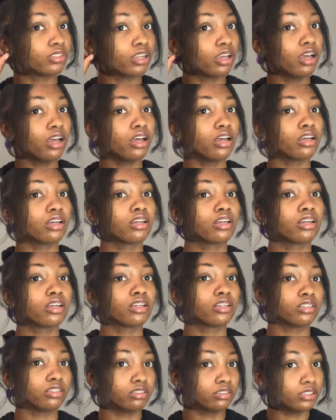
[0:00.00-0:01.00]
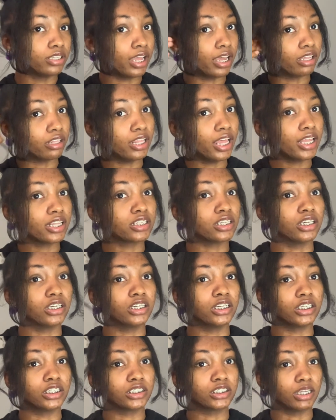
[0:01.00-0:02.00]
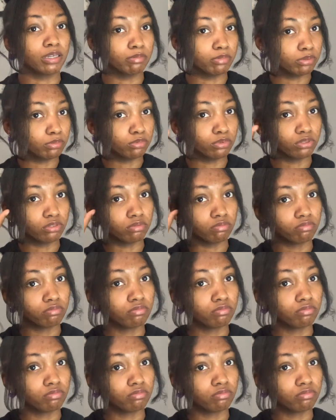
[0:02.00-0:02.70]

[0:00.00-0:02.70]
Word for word: Uh, now that's unacceptable.